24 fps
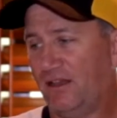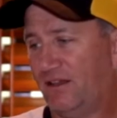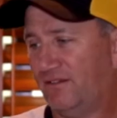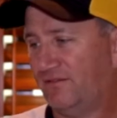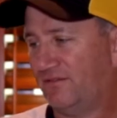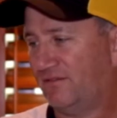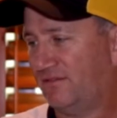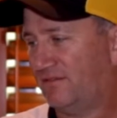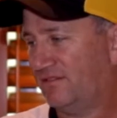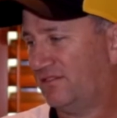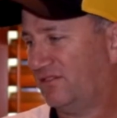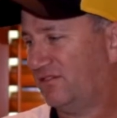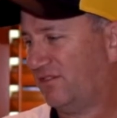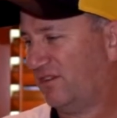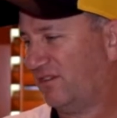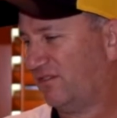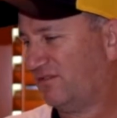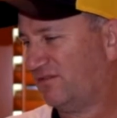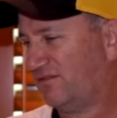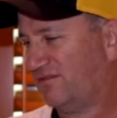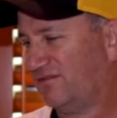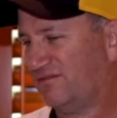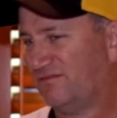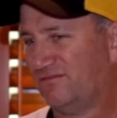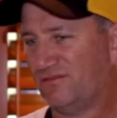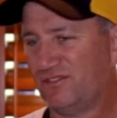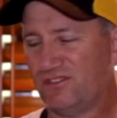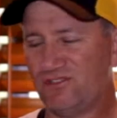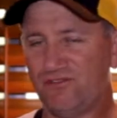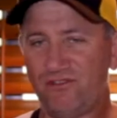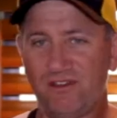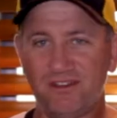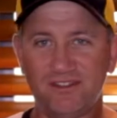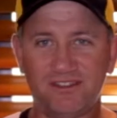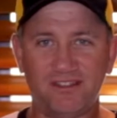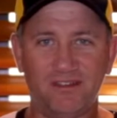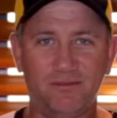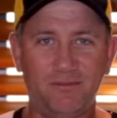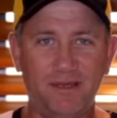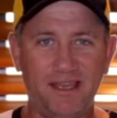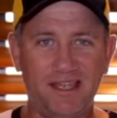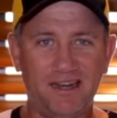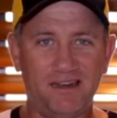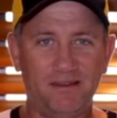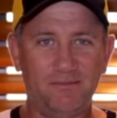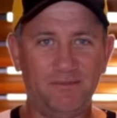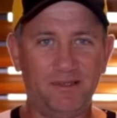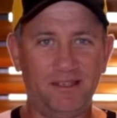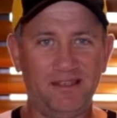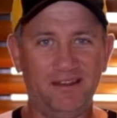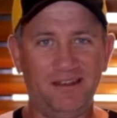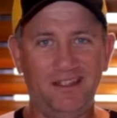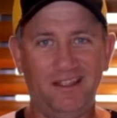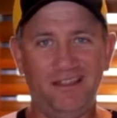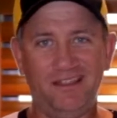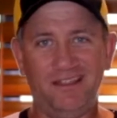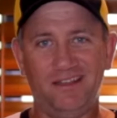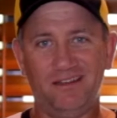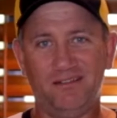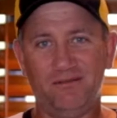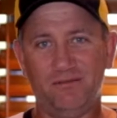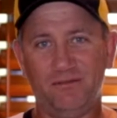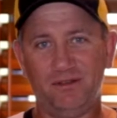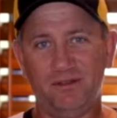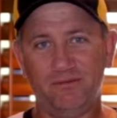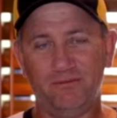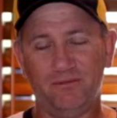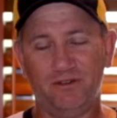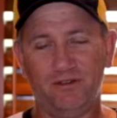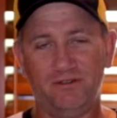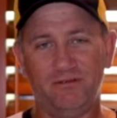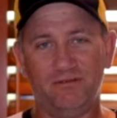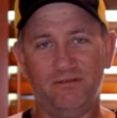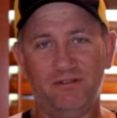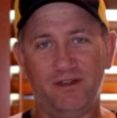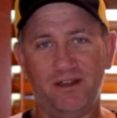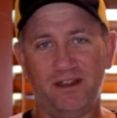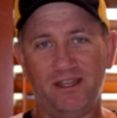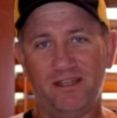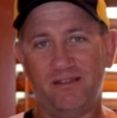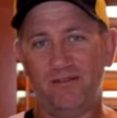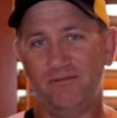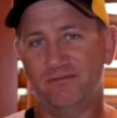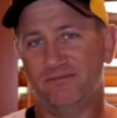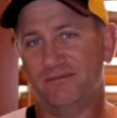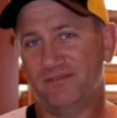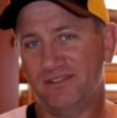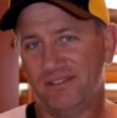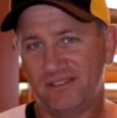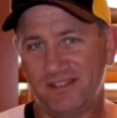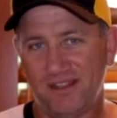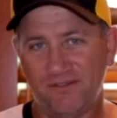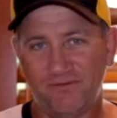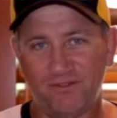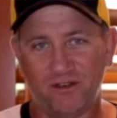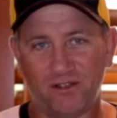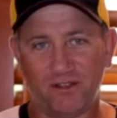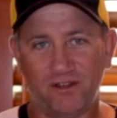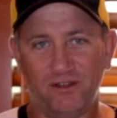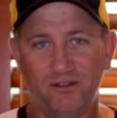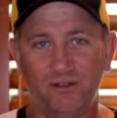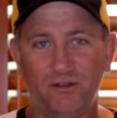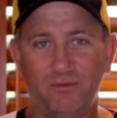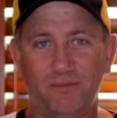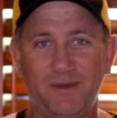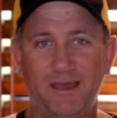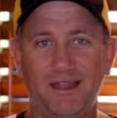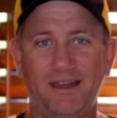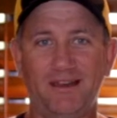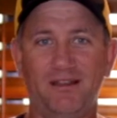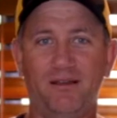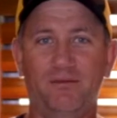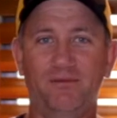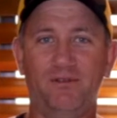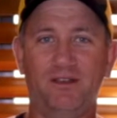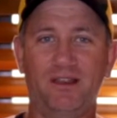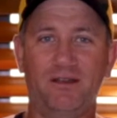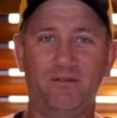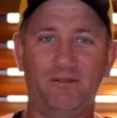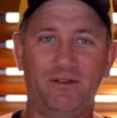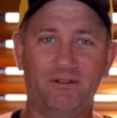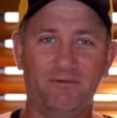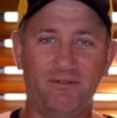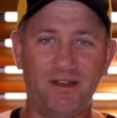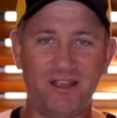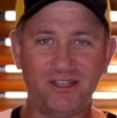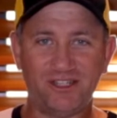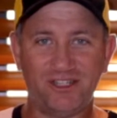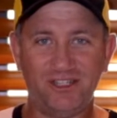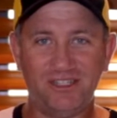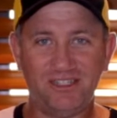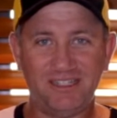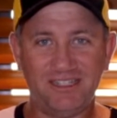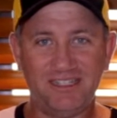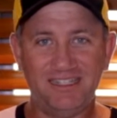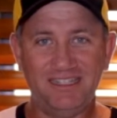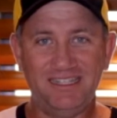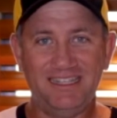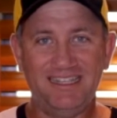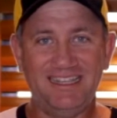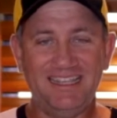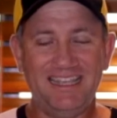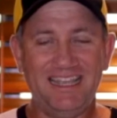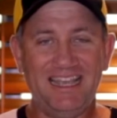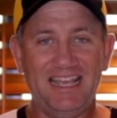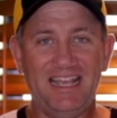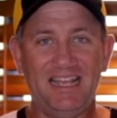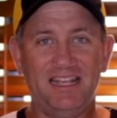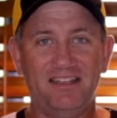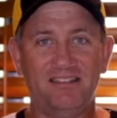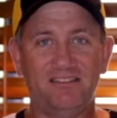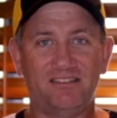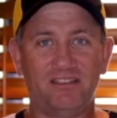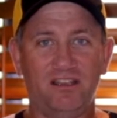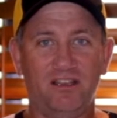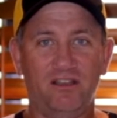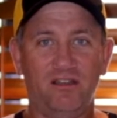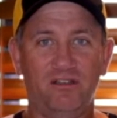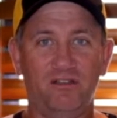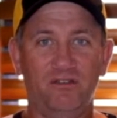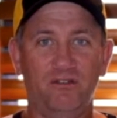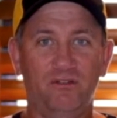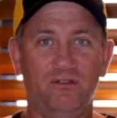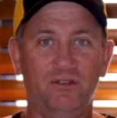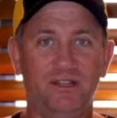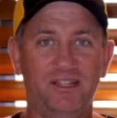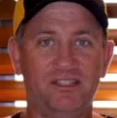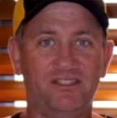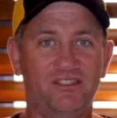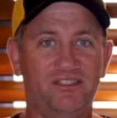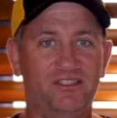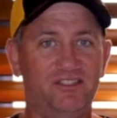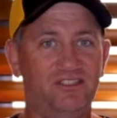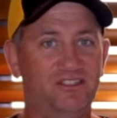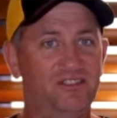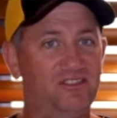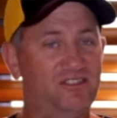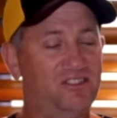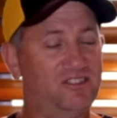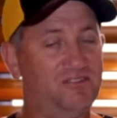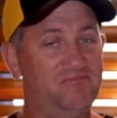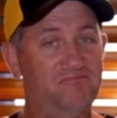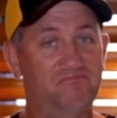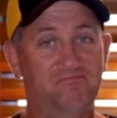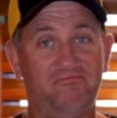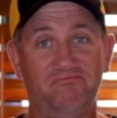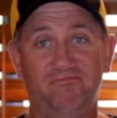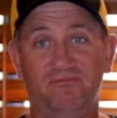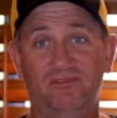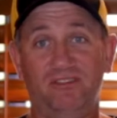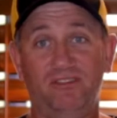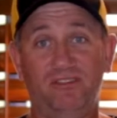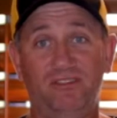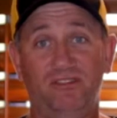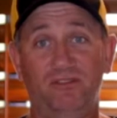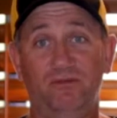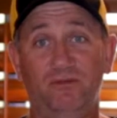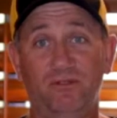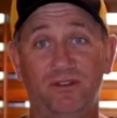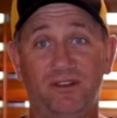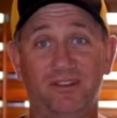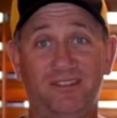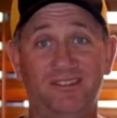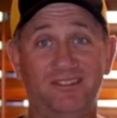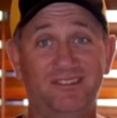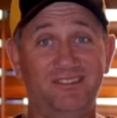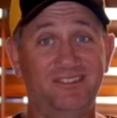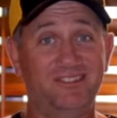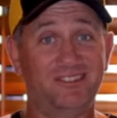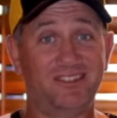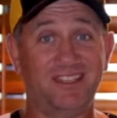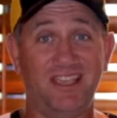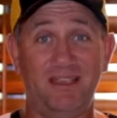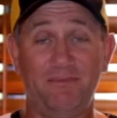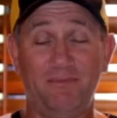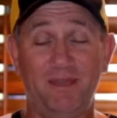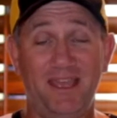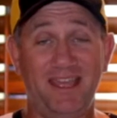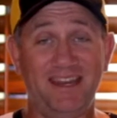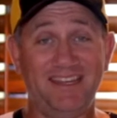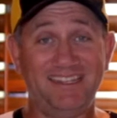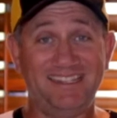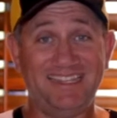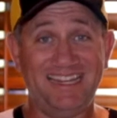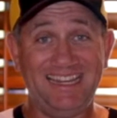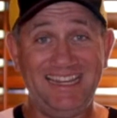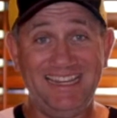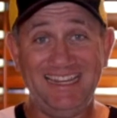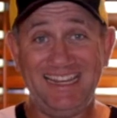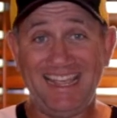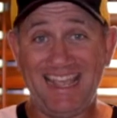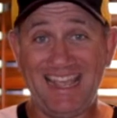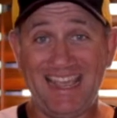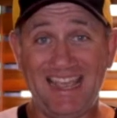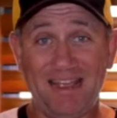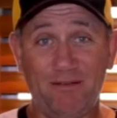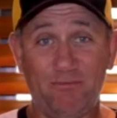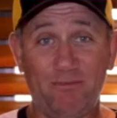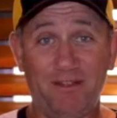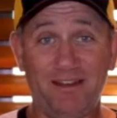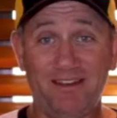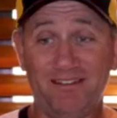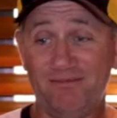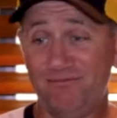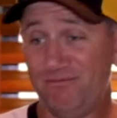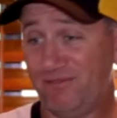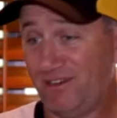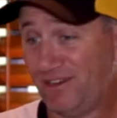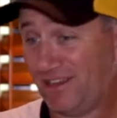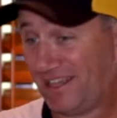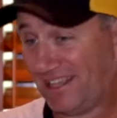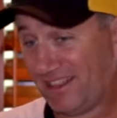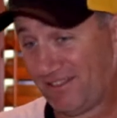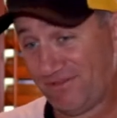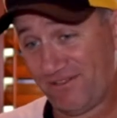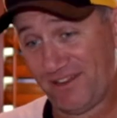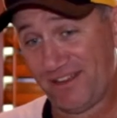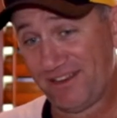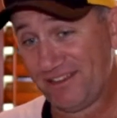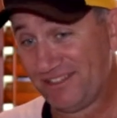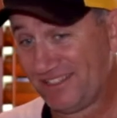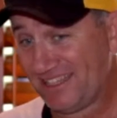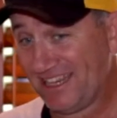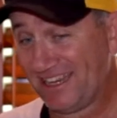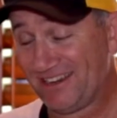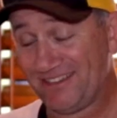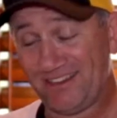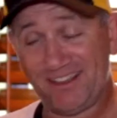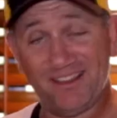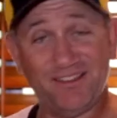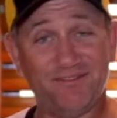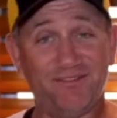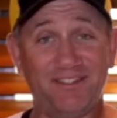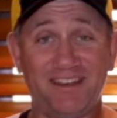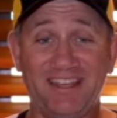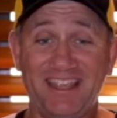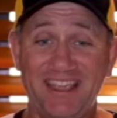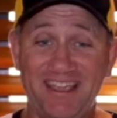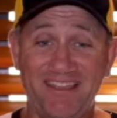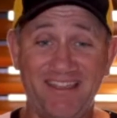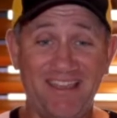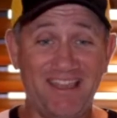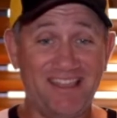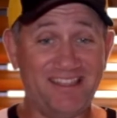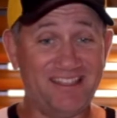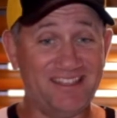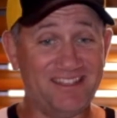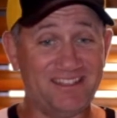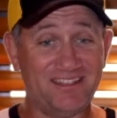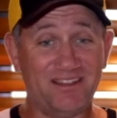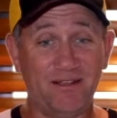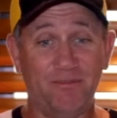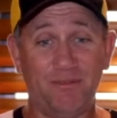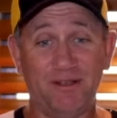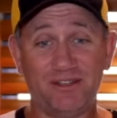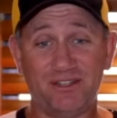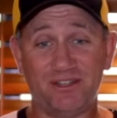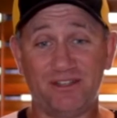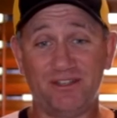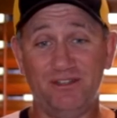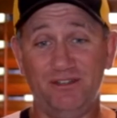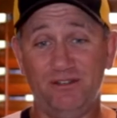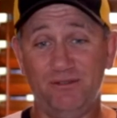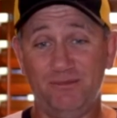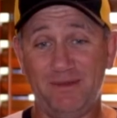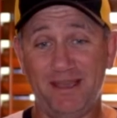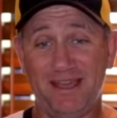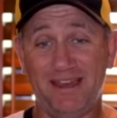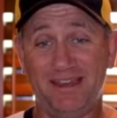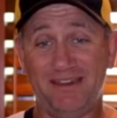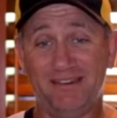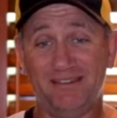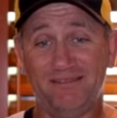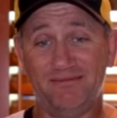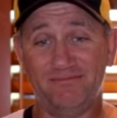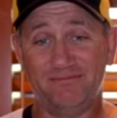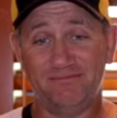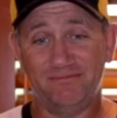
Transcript: I sort of was stressing about it a bit, and then I went, well, righto, there's nothing I can do about it. I don't want to rush it, so let's just do it. Just keep editing, and when I get the photos done, I'll get the video out. There's not much I can do about it.